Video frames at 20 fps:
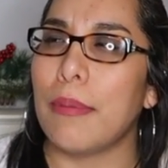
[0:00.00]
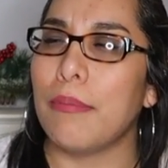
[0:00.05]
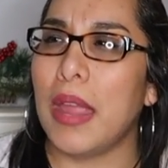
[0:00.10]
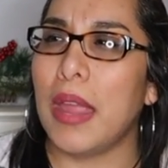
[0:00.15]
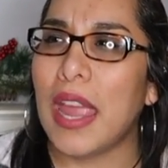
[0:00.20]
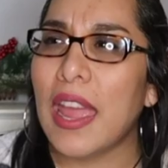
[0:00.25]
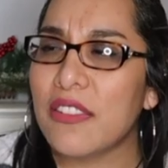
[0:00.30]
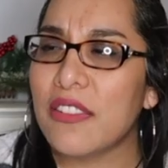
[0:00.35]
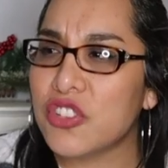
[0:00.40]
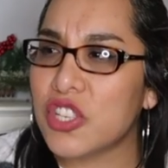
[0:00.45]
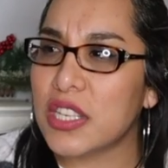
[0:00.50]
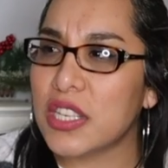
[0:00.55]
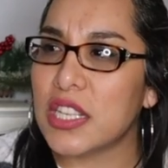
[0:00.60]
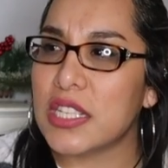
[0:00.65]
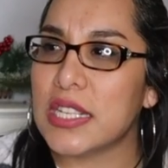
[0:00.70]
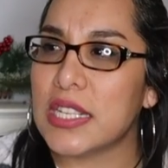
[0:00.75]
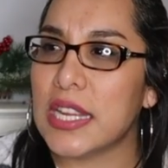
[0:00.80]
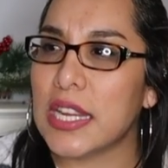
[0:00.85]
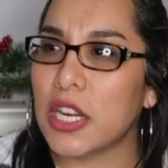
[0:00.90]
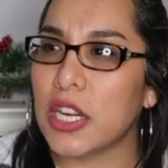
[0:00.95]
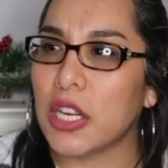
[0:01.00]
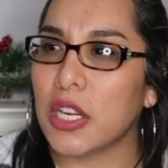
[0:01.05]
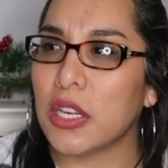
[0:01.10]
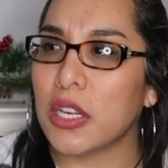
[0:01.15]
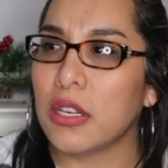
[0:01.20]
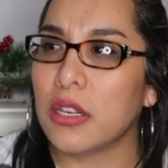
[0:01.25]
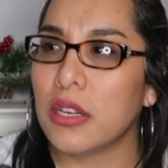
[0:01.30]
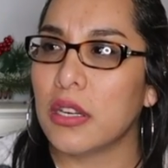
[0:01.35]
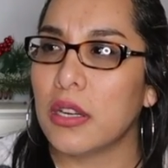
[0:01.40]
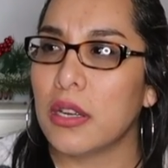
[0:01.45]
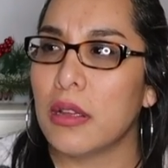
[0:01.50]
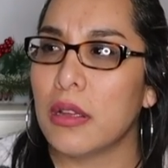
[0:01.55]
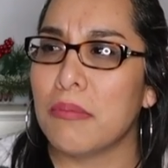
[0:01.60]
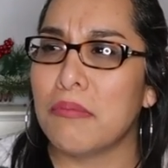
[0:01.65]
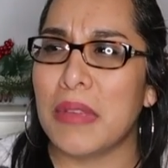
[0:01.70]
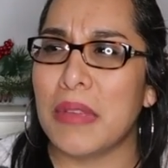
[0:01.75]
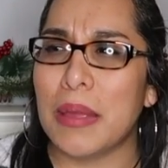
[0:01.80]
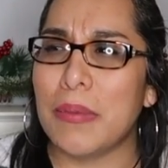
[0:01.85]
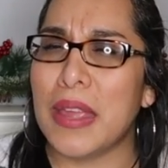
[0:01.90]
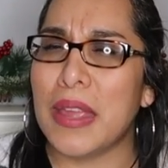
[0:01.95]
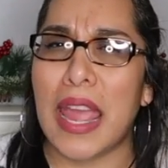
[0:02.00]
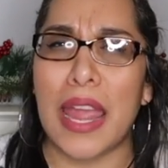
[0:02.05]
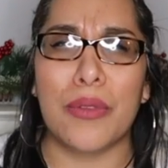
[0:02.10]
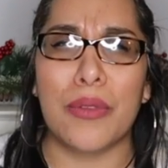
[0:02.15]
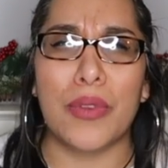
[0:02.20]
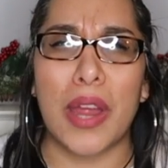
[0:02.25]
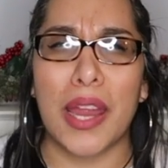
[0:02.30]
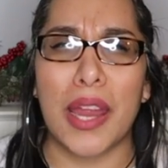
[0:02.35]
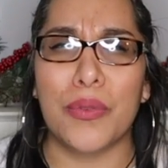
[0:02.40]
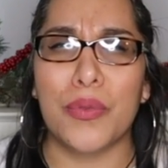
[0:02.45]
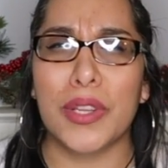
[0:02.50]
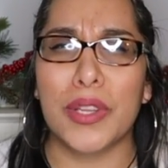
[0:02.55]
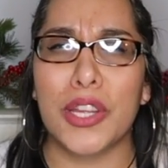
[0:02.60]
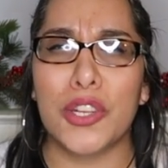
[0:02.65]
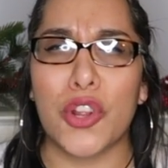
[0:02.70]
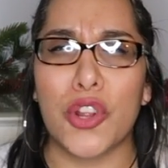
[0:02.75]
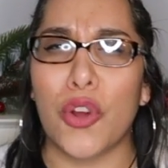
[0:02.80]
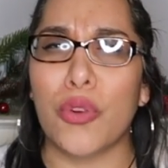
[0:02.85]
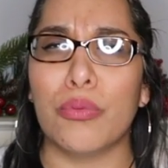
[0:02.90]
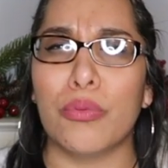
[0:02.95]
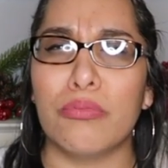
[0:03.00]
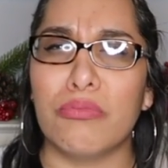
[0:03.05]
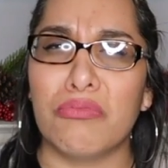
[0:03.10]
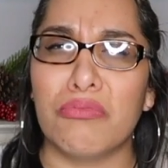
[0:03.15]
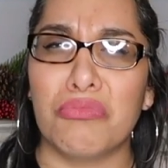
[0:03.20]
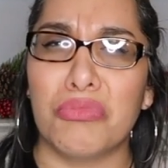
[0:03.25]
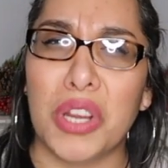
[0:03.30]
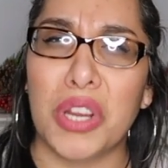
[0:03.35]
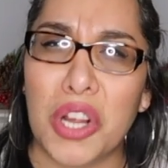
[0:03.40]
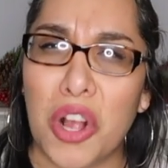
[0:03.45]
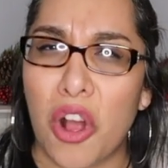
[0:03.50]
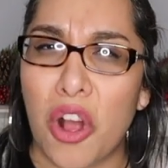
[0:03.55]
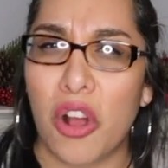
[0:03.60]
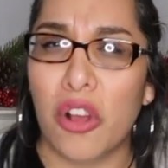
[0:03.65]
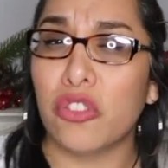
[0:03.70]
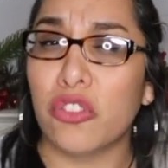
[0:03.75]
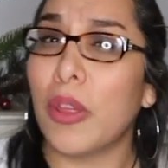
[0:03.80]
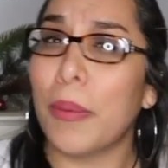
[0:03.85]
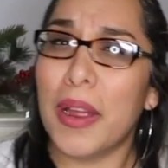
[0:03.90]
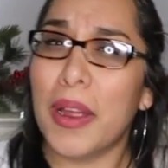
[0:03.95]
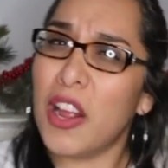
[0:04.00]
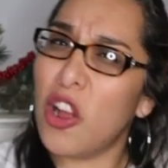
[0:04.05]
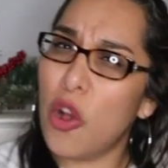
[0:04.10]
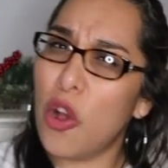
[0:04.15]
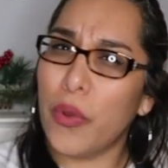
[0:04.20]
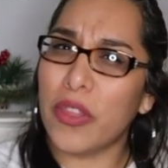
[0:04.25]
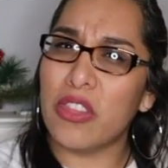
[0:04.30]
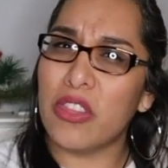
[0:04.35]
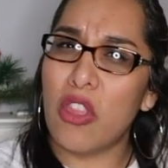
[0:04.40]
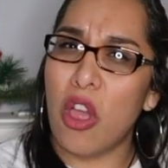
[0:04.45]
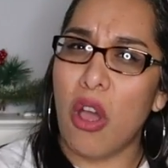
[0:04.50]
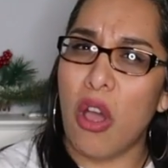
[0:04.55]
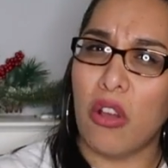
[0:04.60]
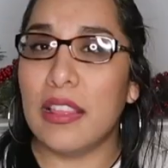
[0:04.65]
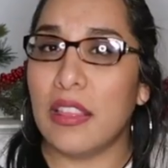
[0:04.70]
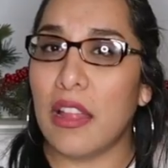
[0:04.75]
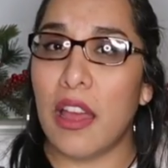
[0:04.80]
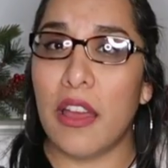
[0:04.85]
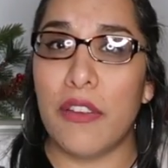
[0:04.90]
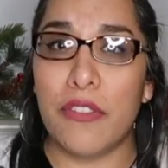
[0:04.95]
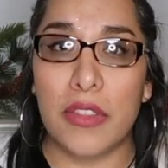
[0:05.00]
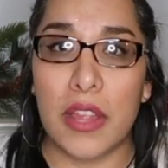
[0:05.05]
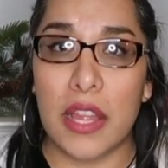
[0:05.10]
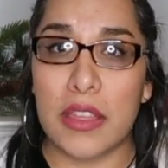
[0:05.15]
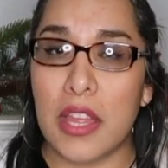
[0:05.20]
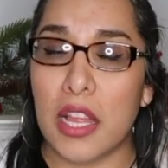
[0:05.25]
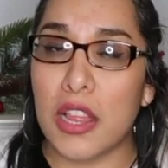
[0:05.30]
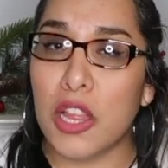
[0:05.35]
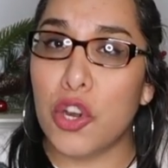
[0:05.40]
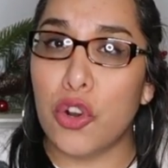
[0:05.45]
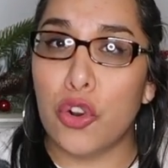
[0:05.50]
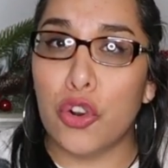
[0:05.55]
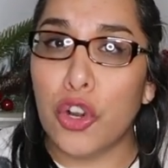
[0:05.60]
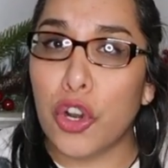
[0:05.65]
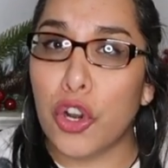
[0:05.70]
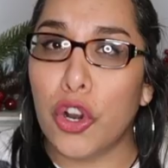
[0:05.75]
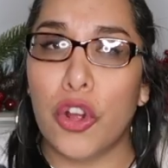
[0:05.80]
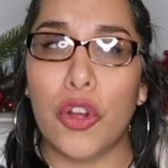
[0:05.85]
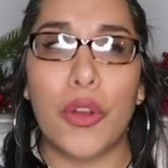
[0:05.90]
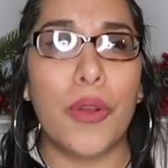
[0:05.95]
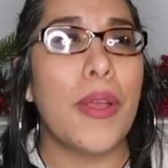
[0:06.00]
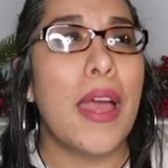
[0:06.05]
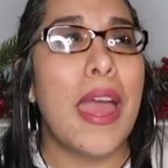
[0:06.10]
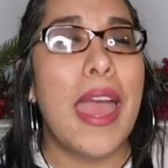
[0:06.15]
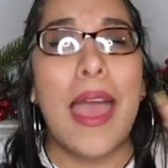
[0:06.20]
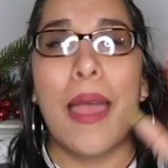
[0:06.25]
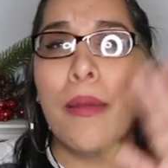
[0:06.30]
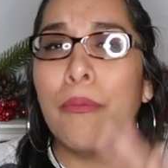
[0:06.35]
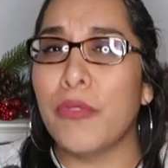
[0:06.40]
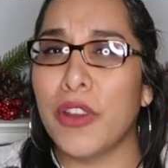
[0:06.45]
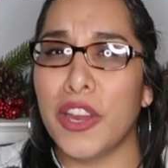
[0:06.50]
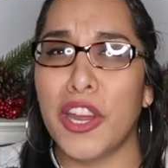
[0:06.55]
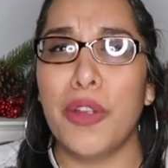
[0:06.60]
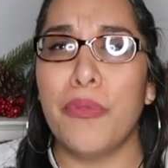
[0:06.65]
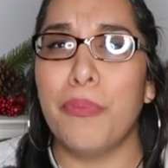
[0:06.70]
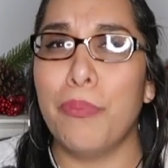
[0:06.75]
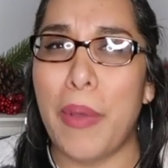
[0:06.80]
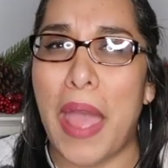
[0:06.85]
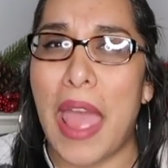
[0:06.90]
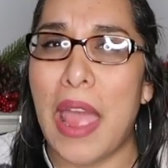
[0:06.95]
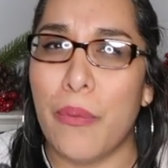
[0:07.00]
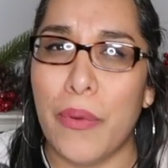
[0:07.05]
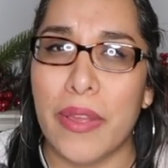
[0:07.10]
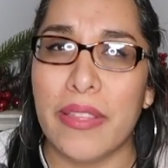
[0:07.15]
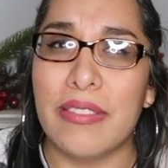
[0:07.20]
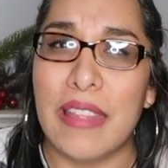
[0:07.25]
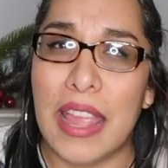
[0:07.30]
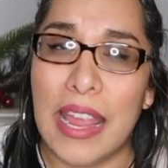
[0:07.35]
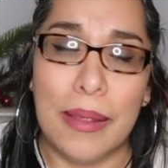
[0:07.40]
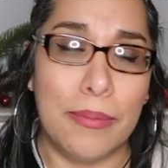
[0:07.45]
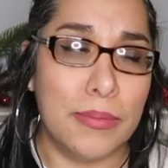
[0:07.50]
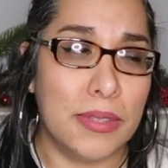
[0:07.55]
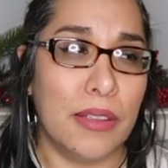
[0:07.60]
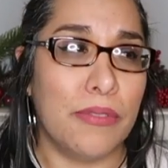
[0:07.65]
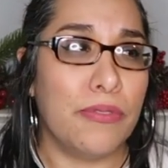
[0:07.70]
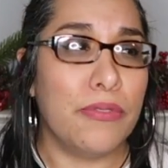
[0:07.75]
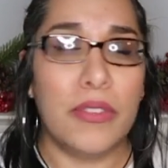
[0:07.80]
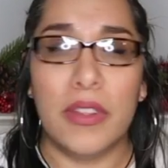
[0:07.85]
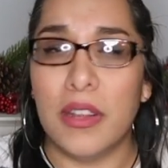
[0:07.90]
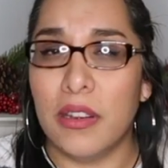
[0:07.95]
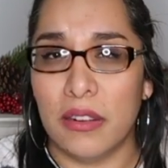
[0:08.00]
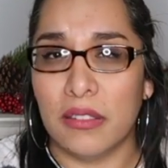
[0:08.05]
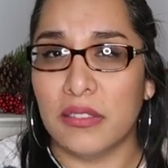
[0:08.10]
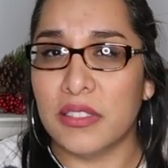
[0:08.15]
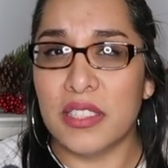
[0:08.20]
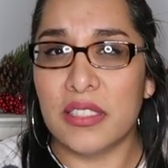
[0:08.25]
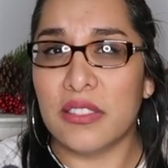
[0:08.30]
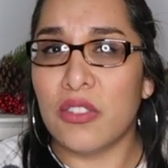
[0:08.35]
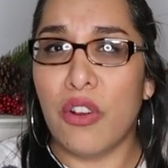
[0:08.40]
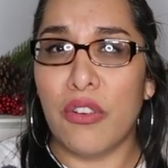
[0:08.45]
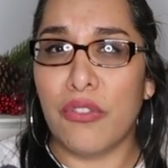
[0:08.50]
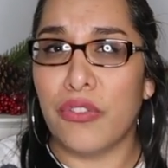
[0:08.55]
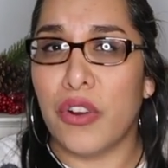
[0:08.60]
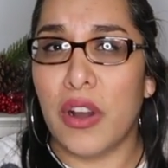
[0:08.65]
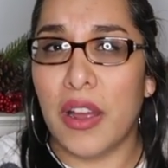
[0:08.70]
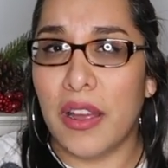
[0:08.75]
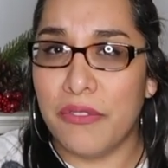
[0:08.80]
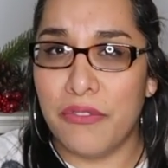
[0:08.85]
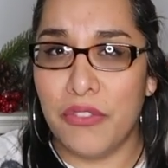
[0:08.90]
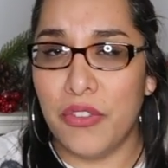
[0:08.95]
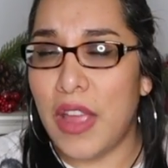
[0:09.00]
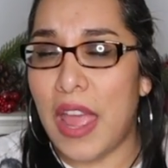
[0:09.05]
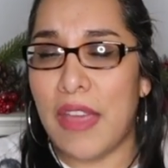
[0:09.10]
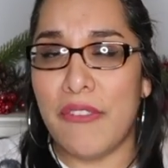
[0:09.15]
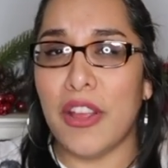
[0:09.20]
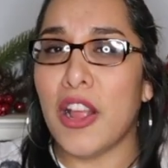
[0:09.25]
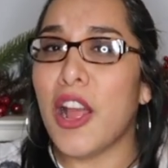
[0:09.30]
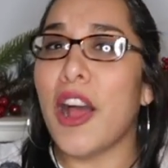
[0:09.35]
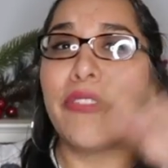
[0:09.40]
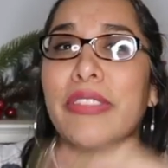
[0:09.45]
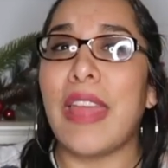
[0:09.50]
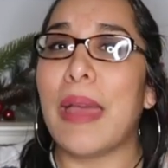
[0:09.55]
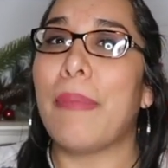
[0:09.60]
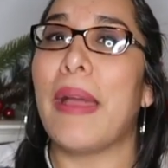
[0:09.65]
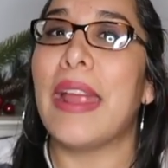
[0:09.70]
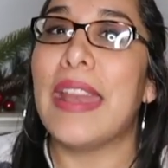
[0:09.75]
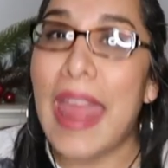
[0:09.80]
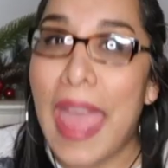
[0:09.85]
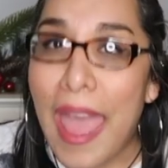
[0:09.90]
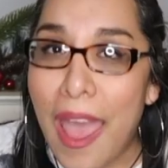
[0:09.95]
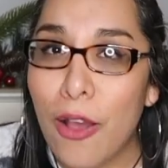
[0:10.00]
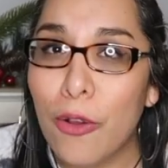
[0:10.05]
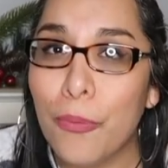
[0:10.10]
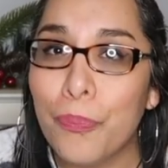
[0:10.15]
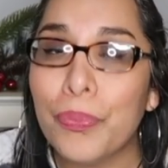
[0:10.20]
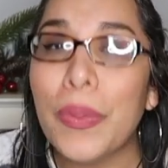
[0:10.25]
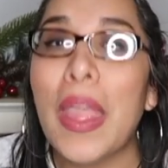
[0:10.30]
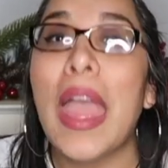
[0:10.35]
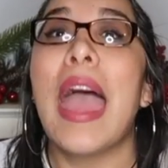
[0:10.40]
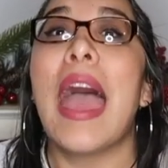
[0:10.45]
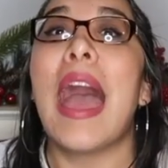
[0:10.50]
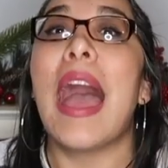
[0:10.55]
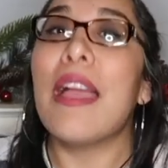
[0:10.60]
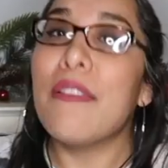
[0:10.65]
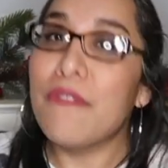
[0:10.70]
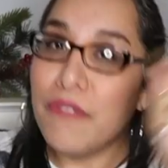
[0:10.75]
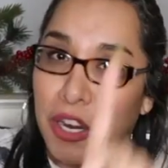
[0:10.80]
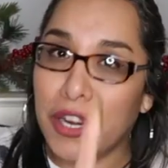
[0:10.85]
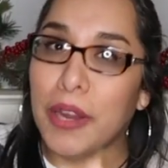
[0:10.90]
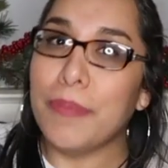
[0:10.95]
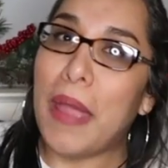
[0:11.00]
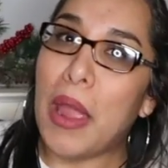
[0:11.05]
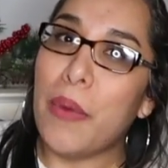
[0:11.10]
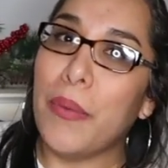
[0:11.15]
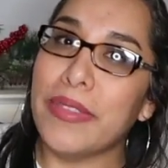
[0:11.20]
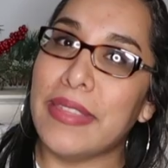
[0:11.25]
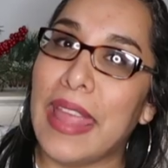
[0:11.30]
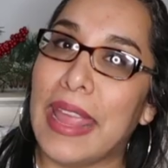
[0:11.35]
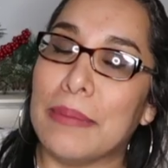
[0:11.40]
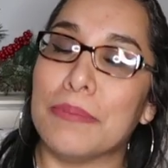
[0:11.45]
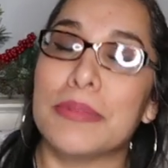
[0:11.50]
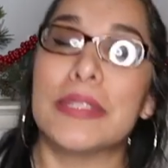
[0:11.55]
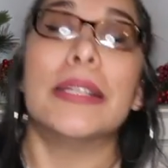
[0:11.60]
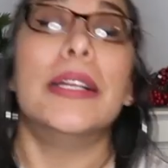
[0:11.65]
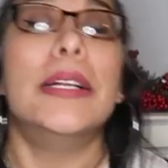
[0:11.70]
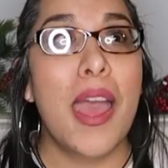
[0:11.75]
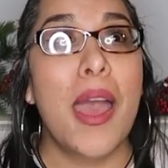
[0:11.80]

I may have shed a tear, maybe. I really don't recall, so I'm gonna go with no. I loved the little girl. I'm very bad with names, if you know, just overall, if you haven't caught that by now, I'm very bad with names.